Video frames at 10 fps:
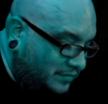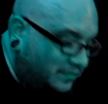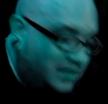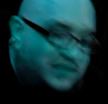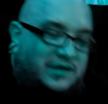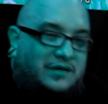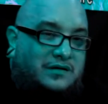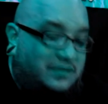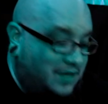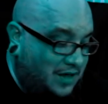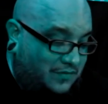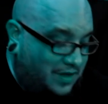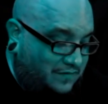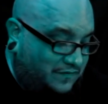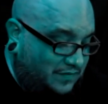Nothing, I don't
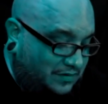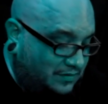have